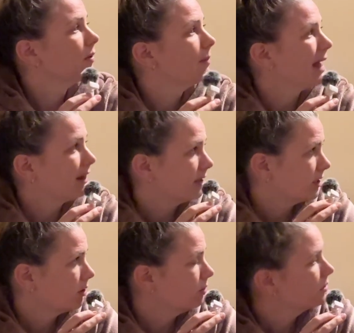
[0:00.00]
balance
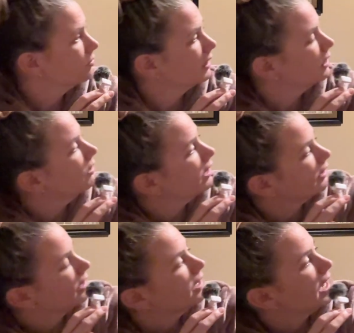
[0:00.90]
out really
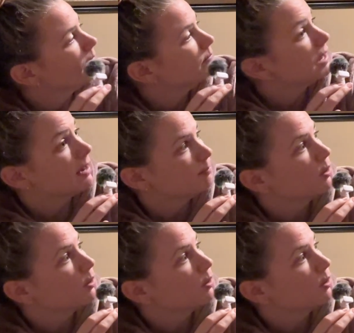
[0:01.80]
greatly, and